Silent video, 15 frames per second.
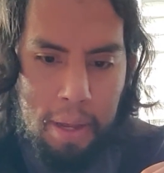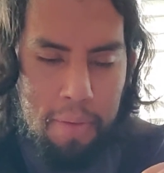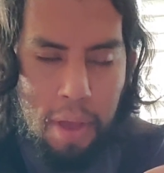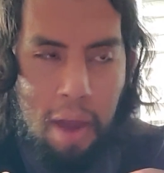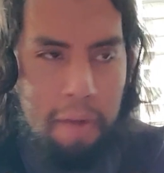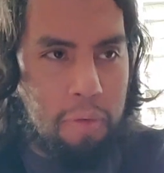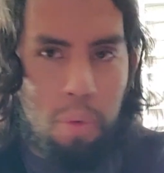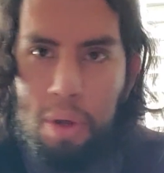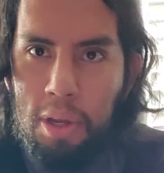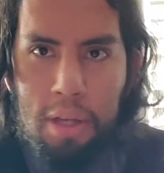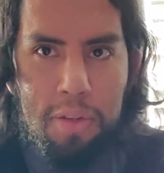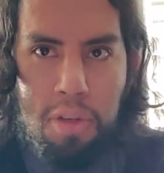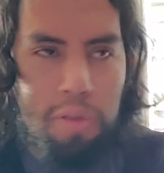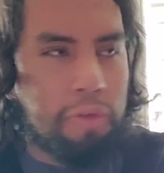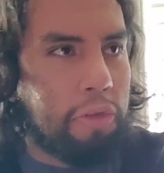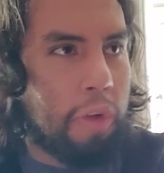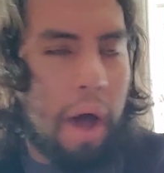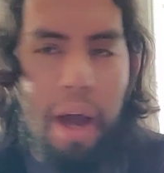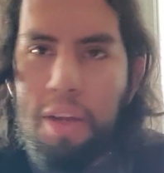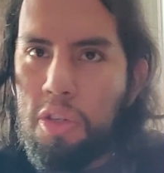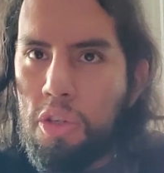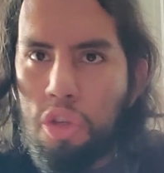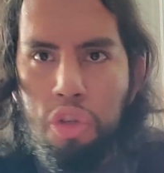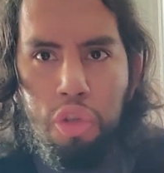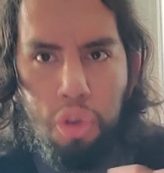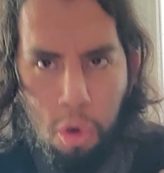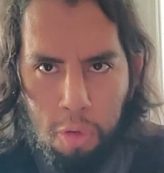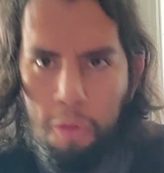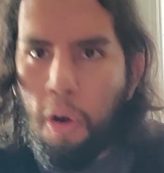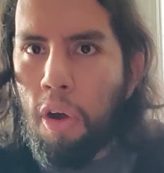everyone it just flies
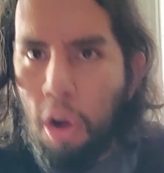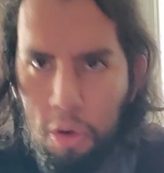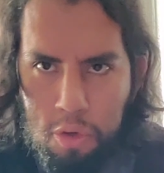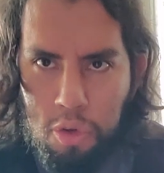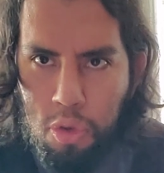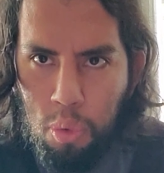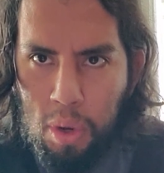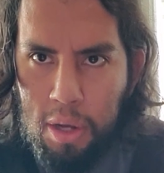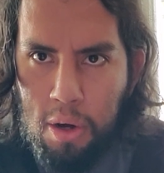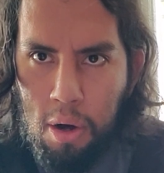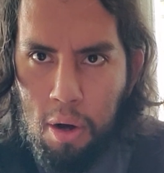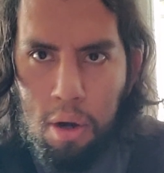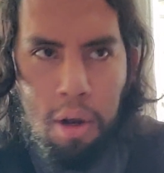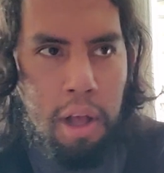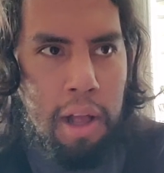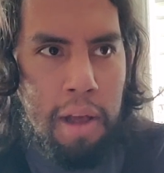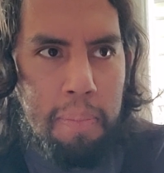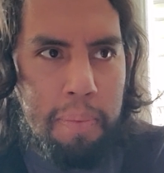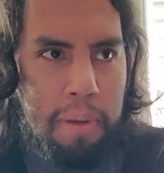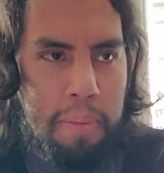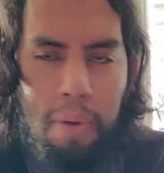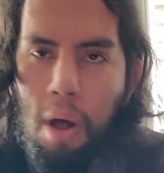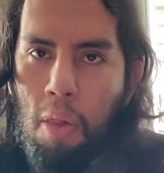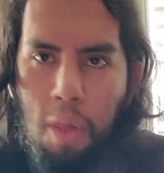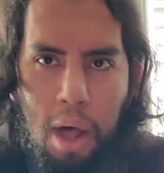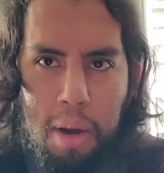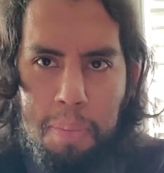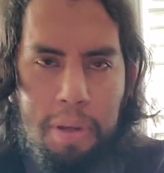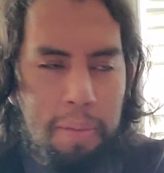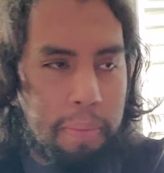so far under the radar. People, a lot
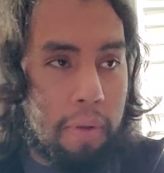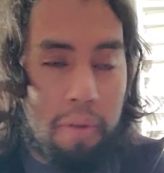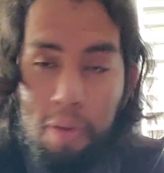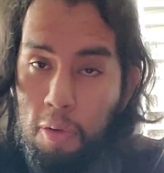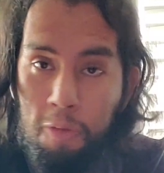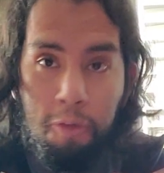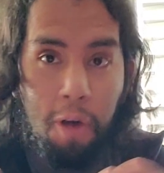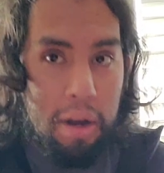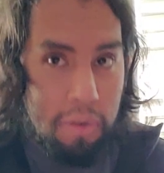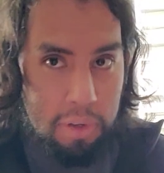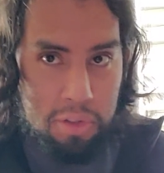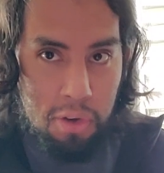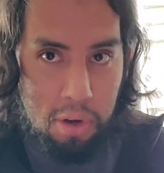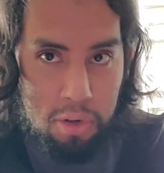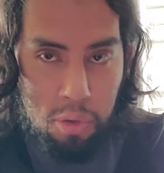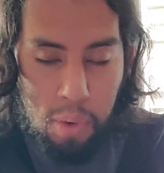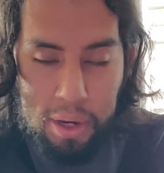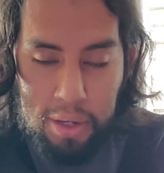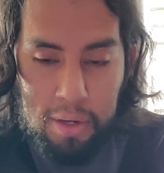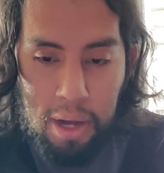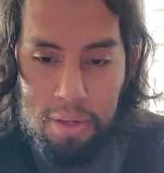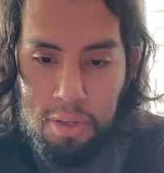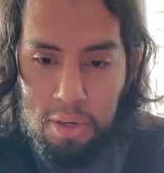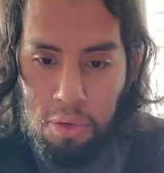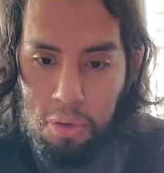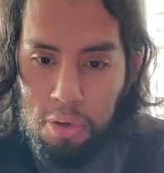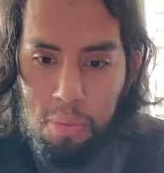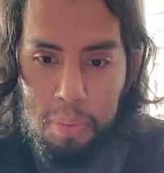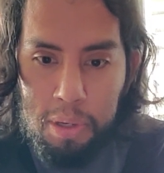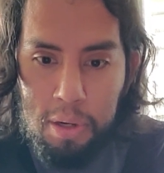of people, they're finally starting to recognize it a
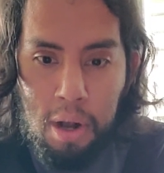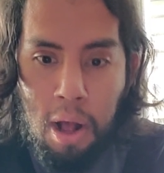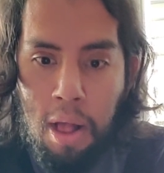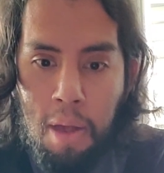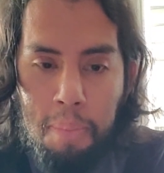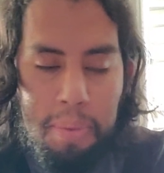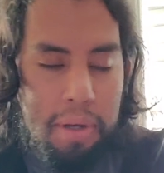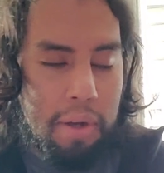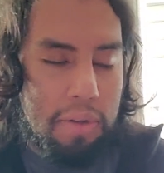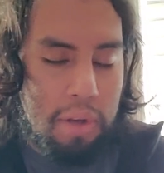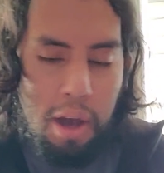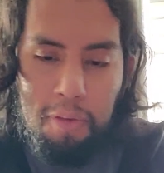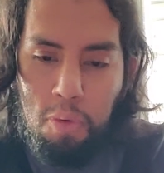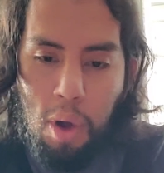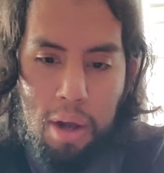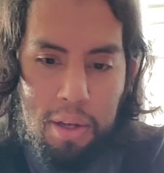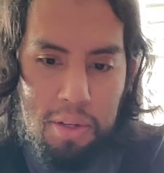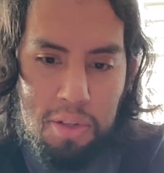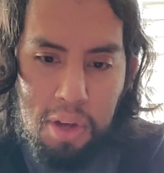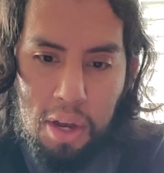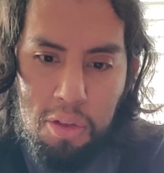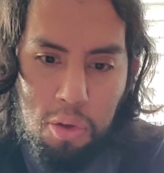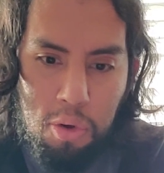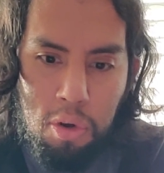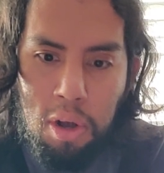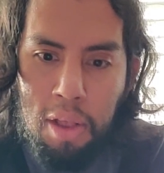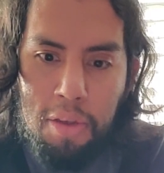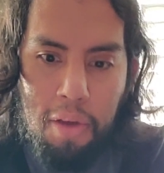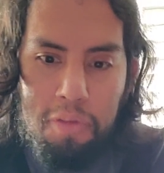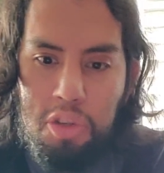little bit because you have Rocket Scyther,
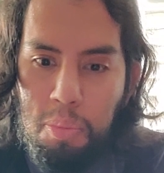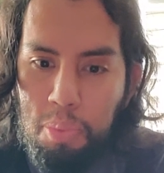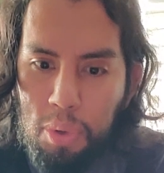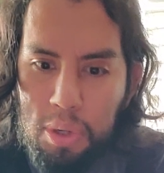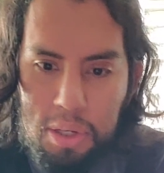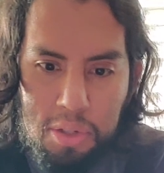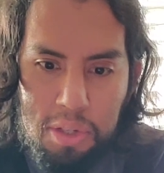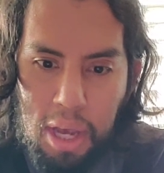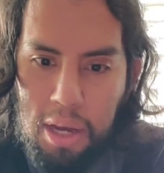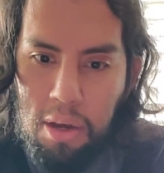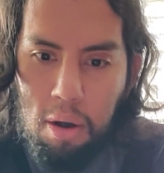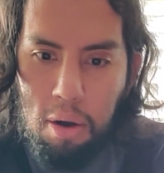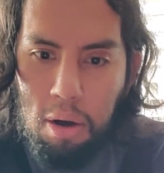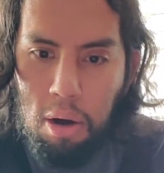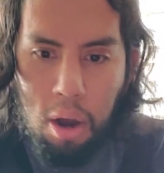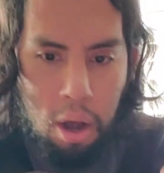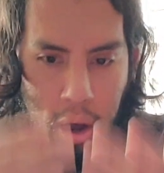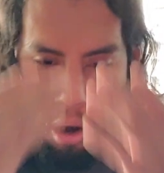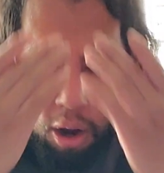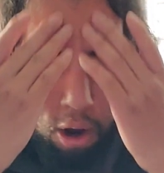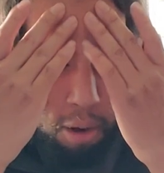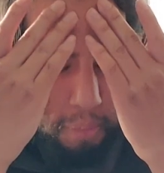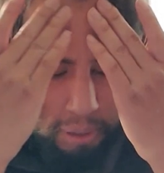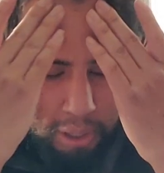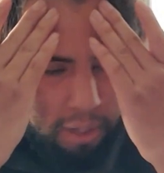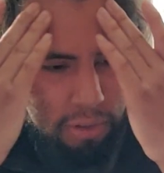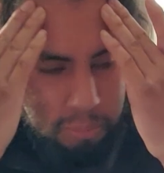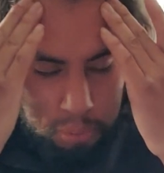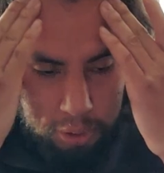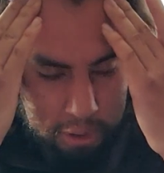you have Sabrina's Gengar. Oh my God,
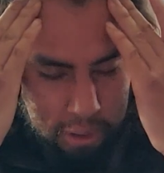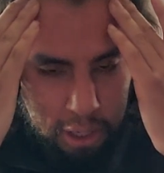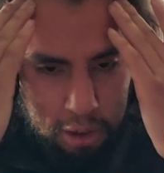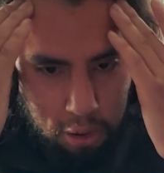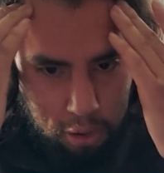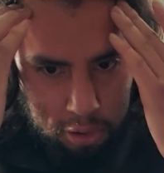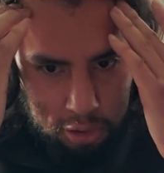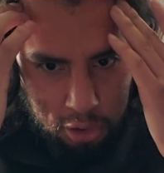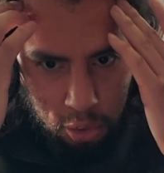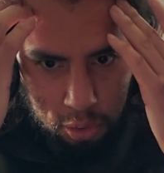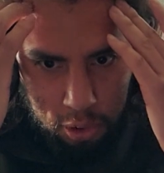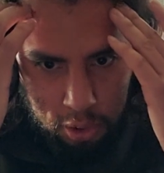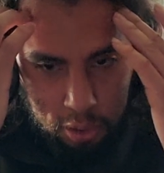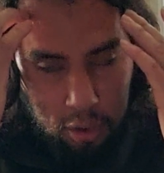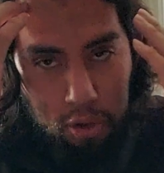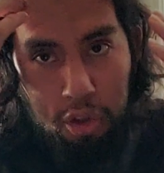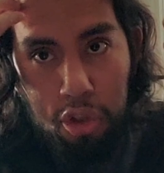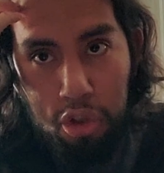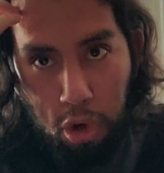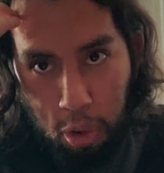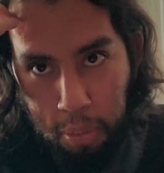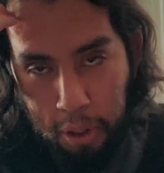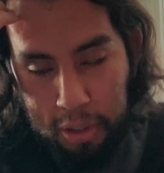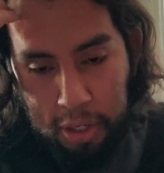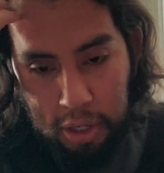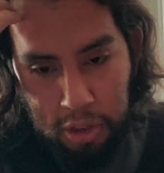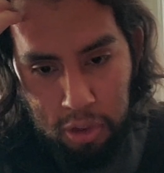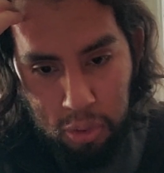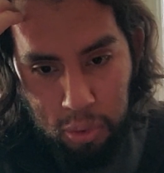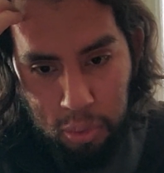Sabrina's Gengar is so good. There's so much
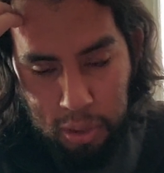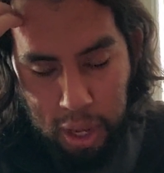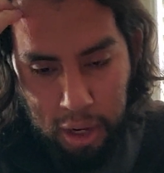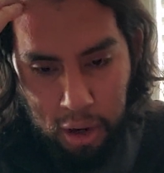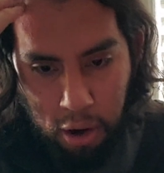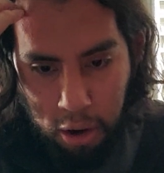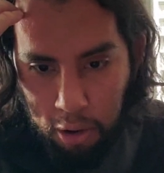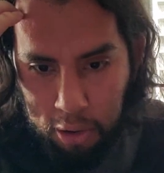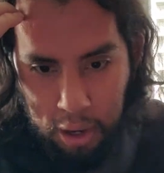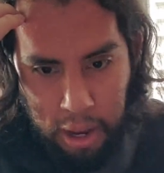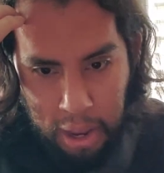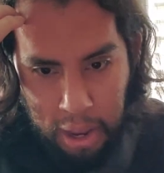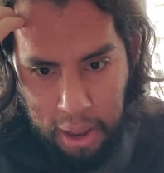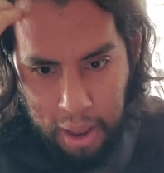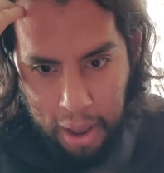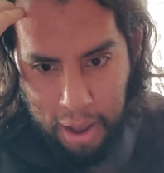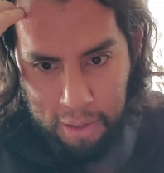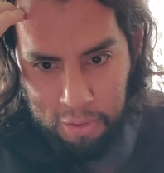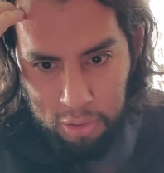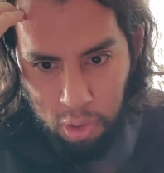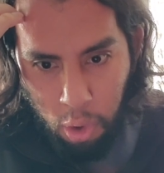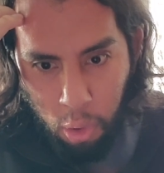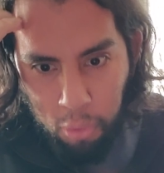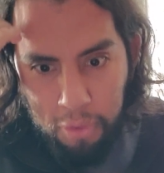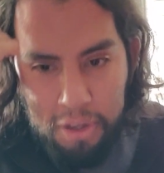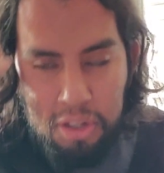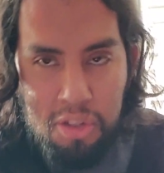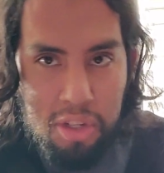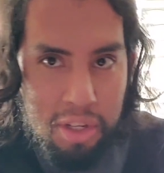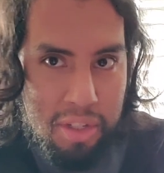history with that card, and there's only
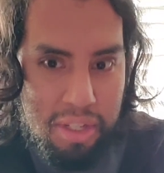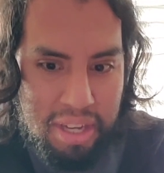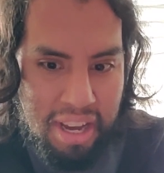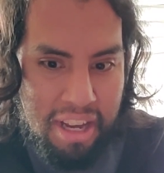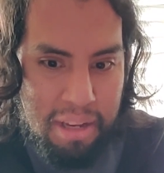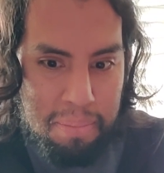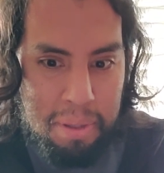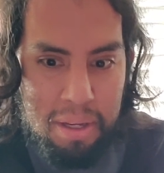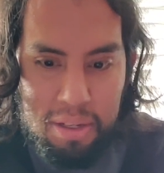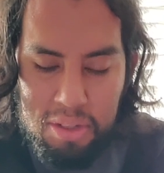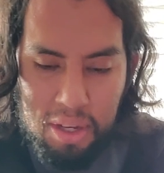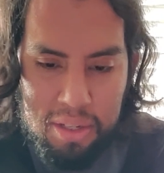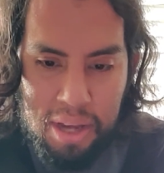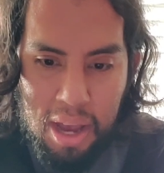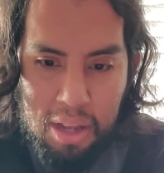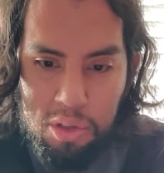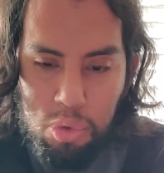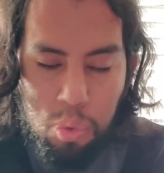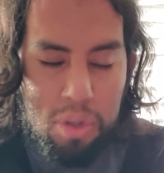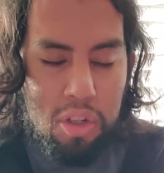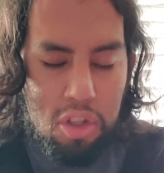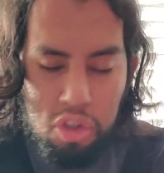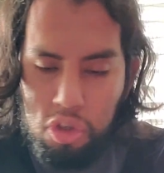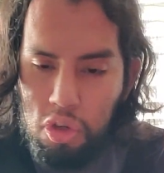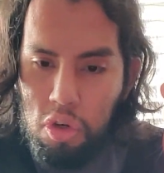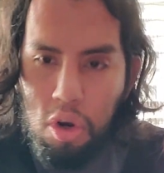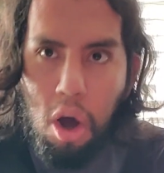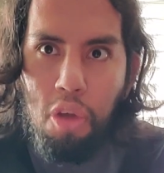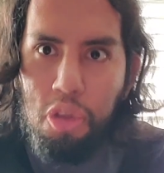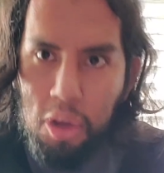68 PSA 10s, which is
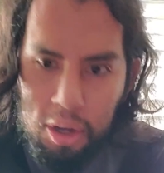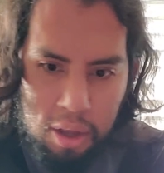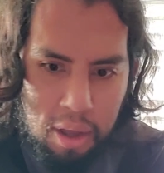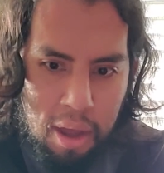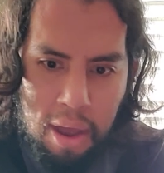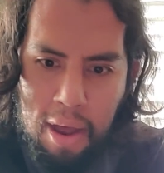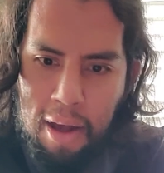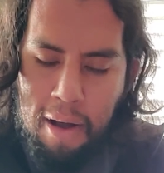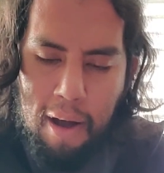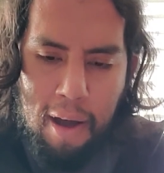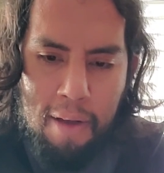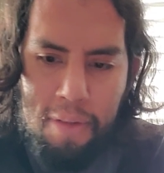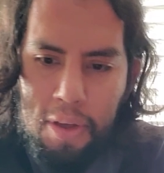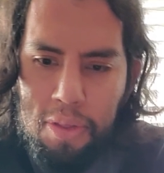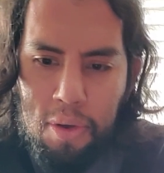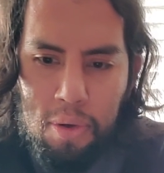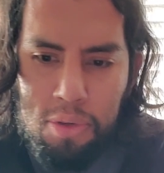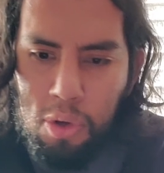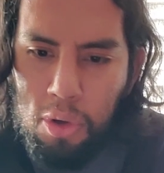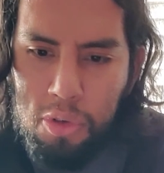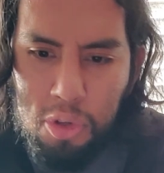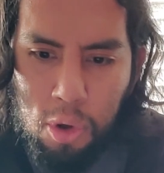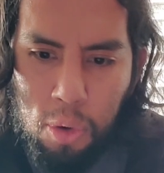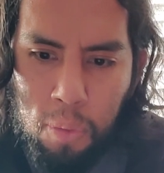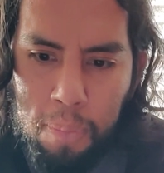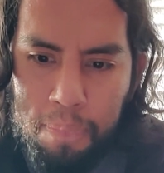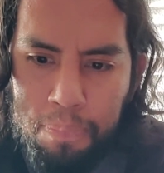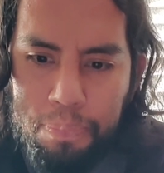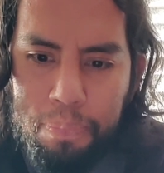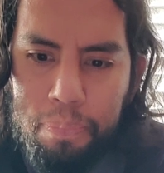nothing. And then there's also,
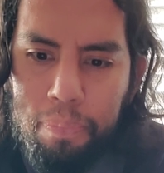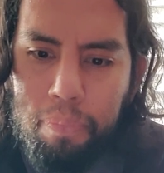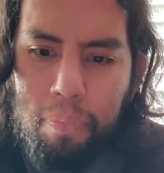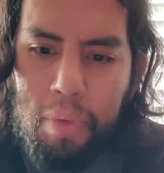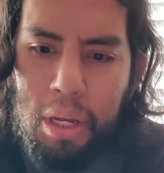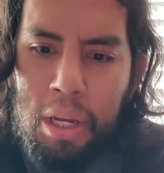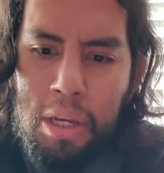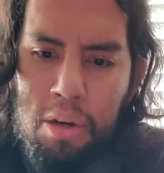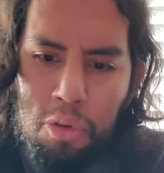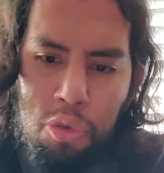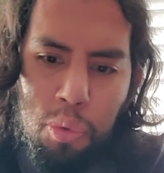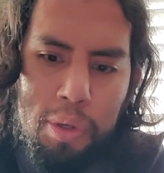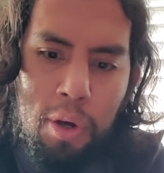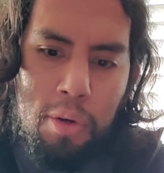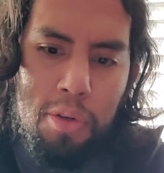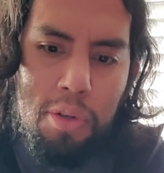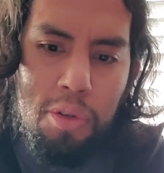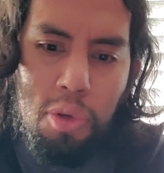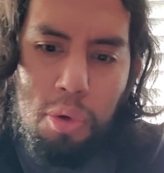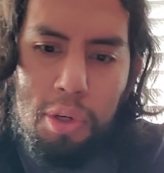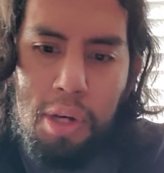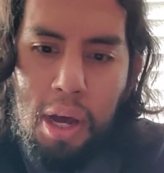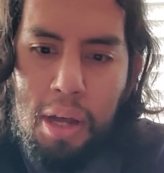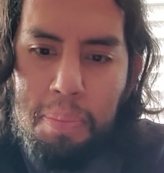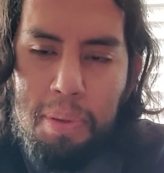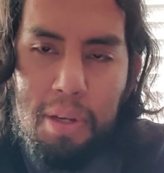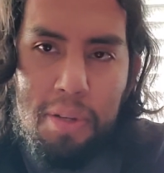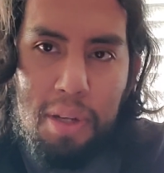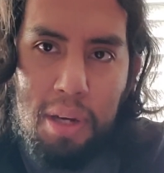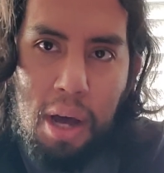you know, 339
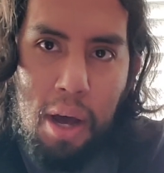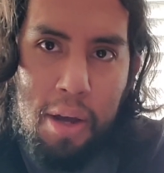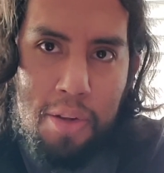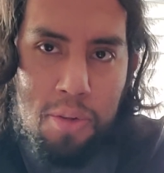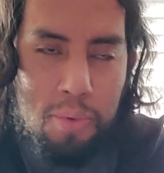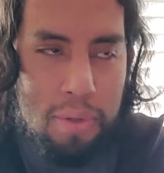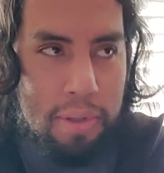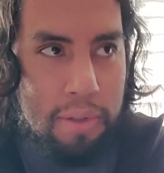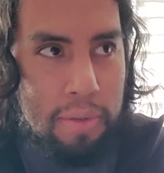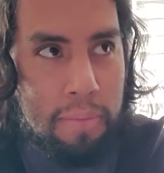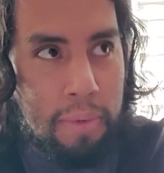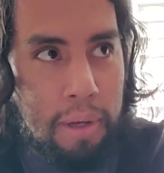PSA 9s, which